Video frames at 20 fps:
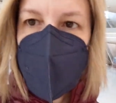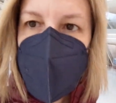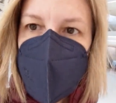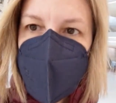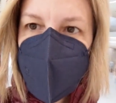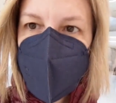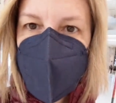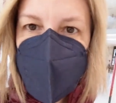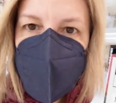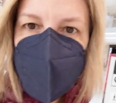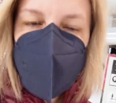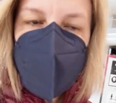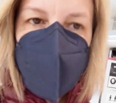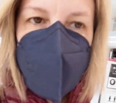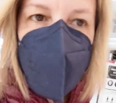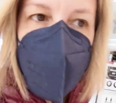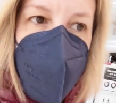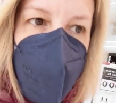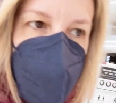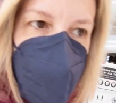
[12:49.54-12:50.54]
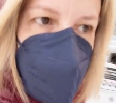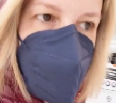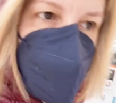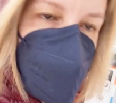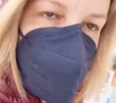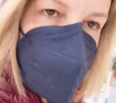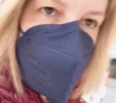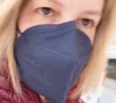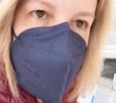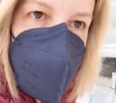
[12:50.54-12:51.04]
catch the
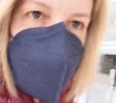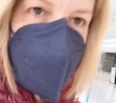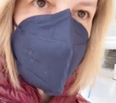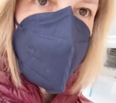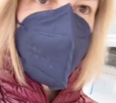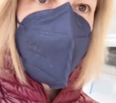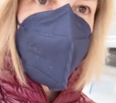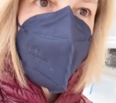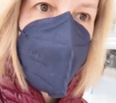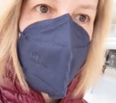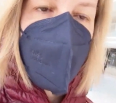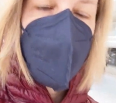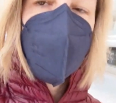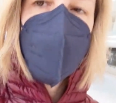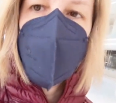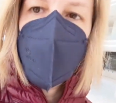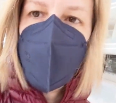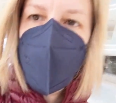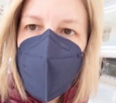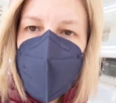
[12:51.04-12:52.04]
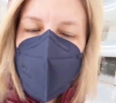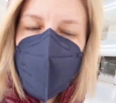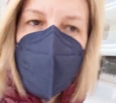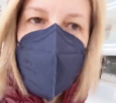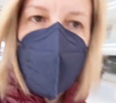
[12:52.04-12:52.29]
train, the blue